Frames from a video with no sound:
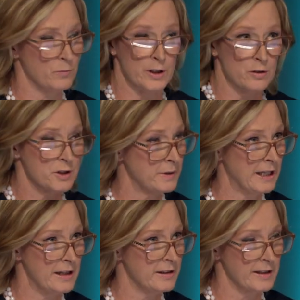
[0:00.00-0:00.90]
we're not doing
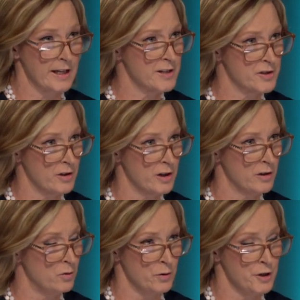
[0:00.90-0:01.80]
anything
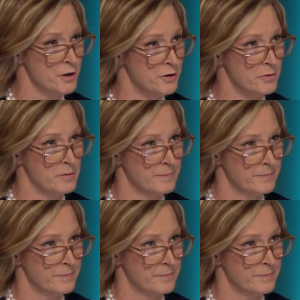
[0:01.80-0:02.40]
extra or new.